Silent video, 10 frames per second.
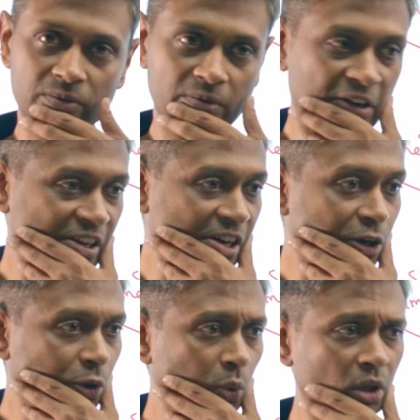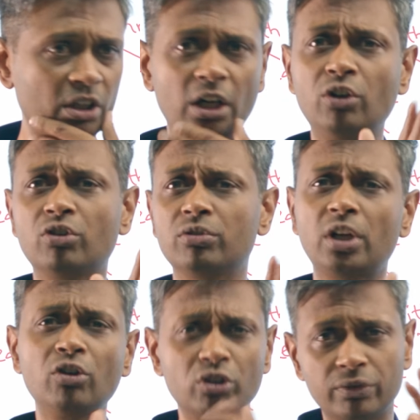I needed to do a
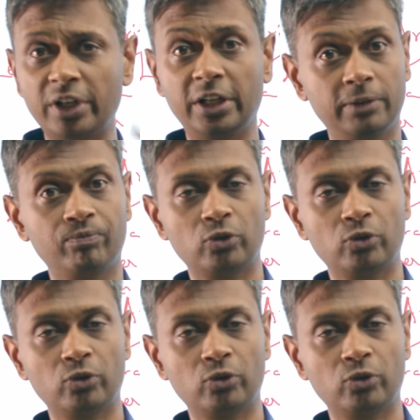tons of reading.